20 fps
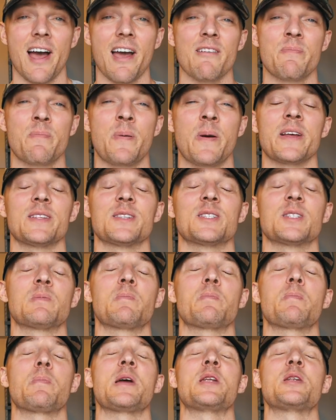I've been
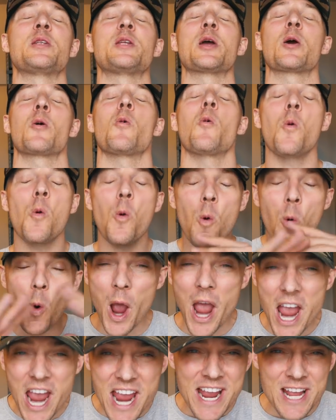spending
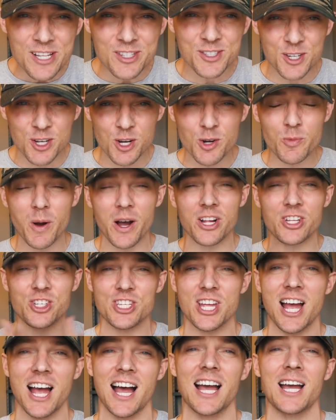way too
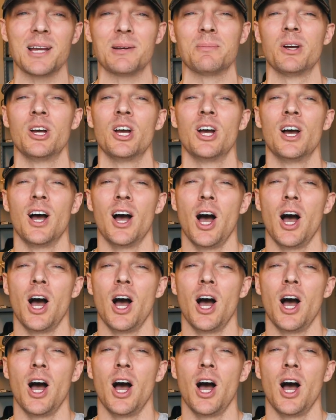much time